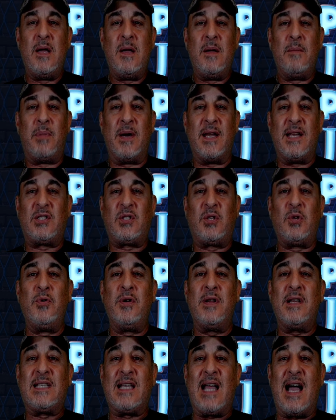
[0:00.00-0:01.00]
but as soon
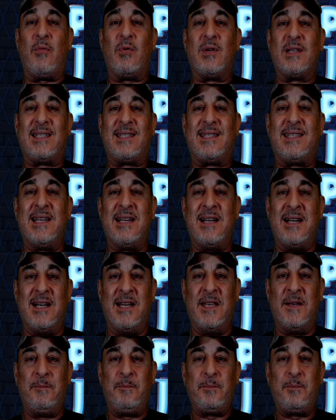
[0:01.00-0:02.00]
as I was
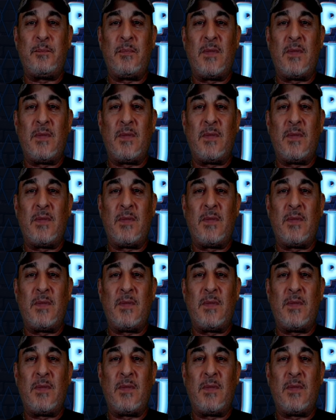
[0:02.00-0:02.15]
done,